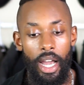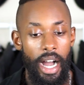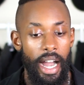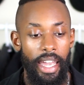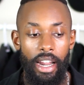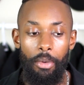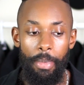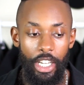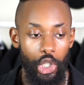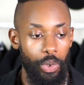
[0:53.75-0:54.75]
and I'll
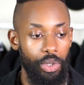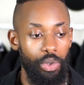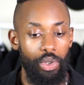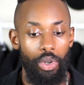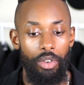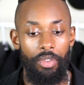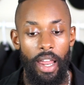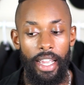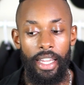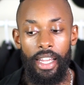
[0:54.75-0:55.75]
make sure to sort of
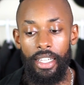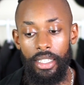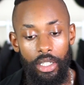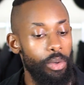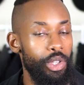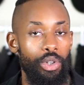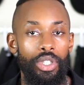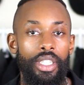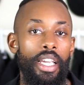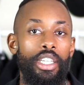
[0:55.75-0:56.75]
like deal with
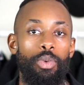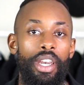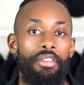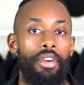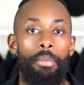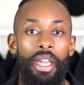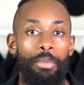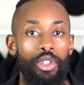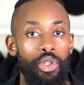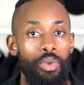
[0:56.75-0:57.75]
those things whenever I'm
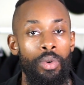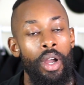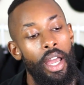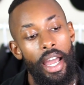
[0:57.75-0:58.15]
able to.